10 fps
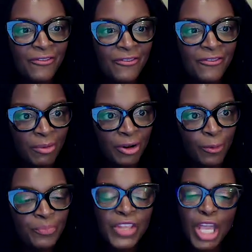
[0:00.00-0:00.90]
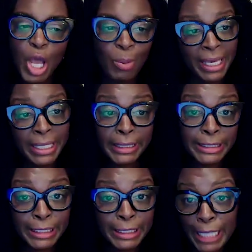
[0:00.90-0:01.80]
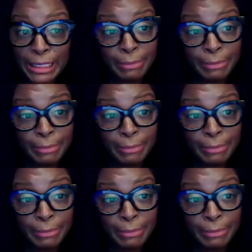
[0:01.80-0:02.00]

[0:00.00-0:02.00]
phenomenal. Go back and listen, guys.